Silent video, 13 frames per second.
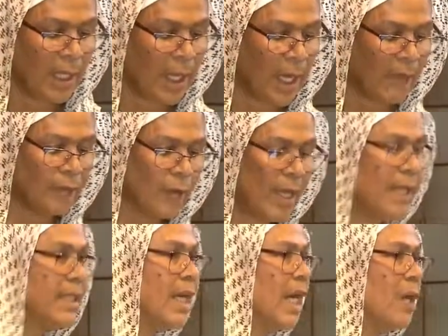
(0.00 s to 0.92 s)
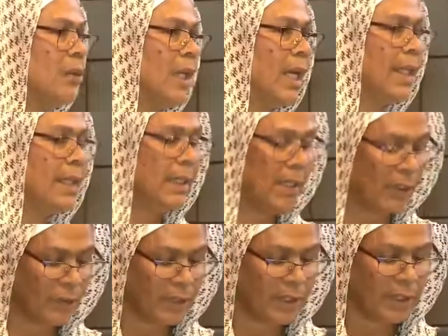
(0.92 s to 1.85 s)
I've tried to outline
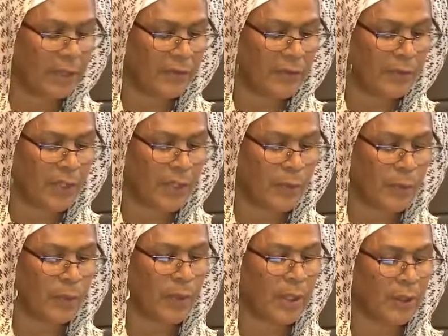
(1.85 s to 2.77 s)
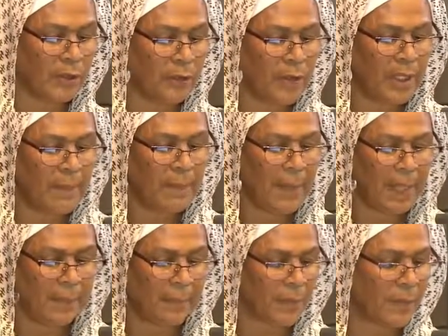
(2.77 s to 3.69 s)
here the differences between three
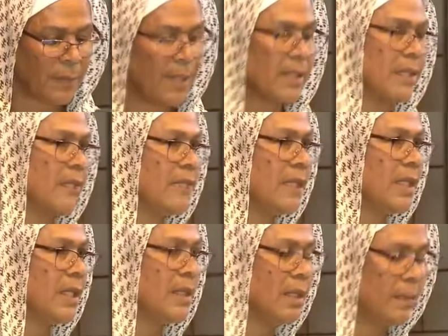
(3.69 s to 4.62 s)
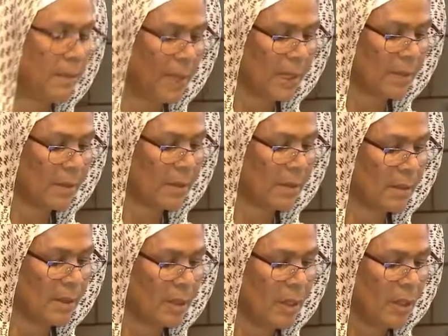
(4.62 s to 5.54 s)
main perspectives in the
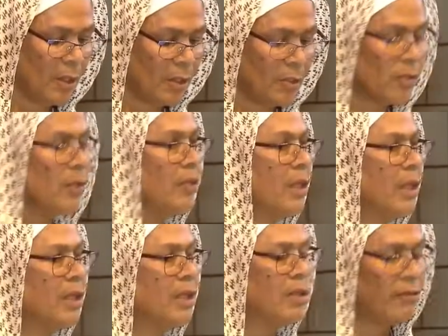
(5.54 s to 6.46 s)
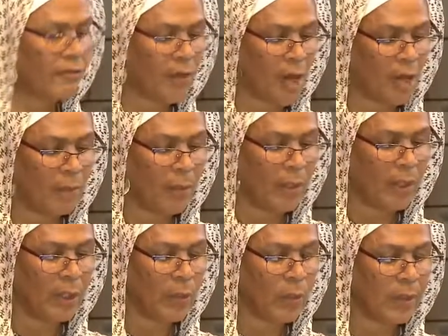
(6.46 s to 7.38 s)
debates. Certainly there are far more
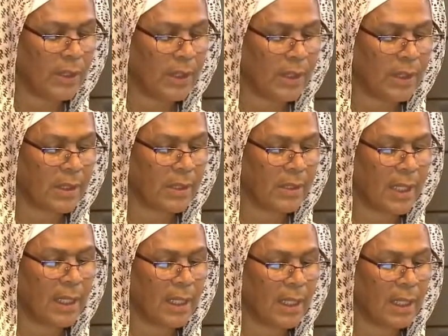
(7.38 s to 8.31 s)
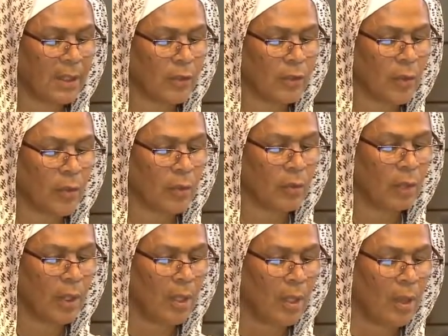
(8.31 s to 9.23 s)
nuances taking
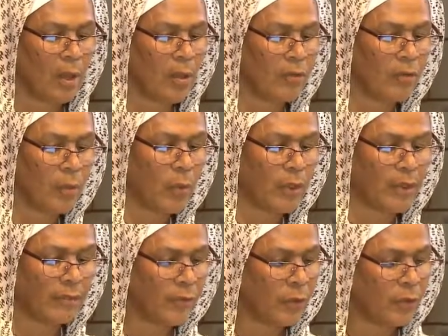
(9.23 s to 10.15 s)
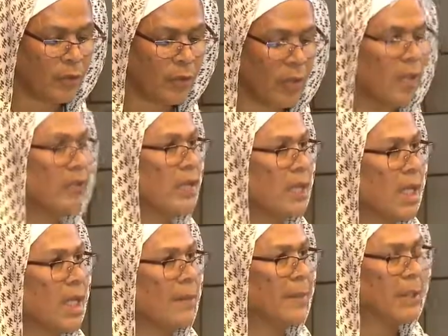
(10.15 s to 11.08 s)
control over what the future of
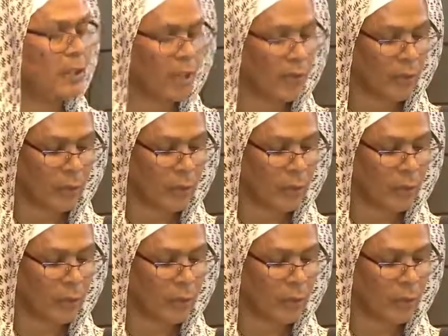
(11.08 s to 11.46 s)
Islam and gender